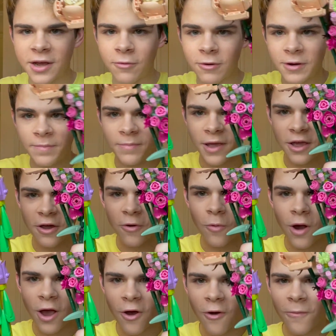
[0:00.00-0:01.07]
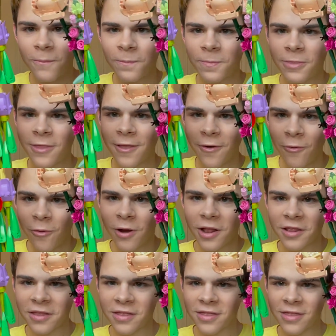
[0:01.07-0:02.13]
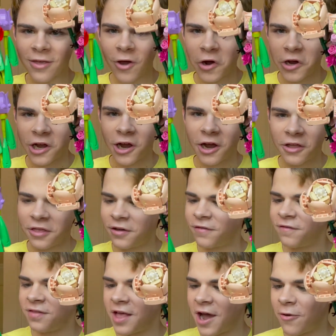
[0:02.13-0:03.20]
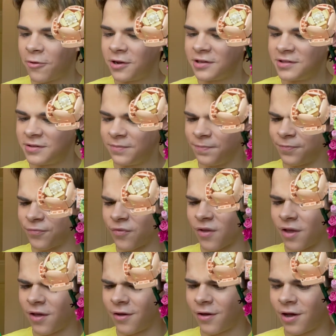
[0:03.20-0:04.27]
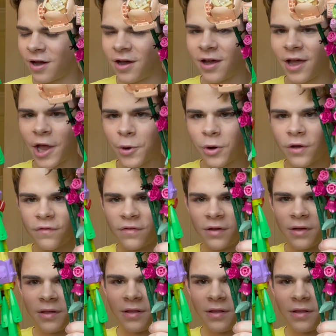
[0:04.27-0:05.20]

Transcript: would pair well with other flowers. However,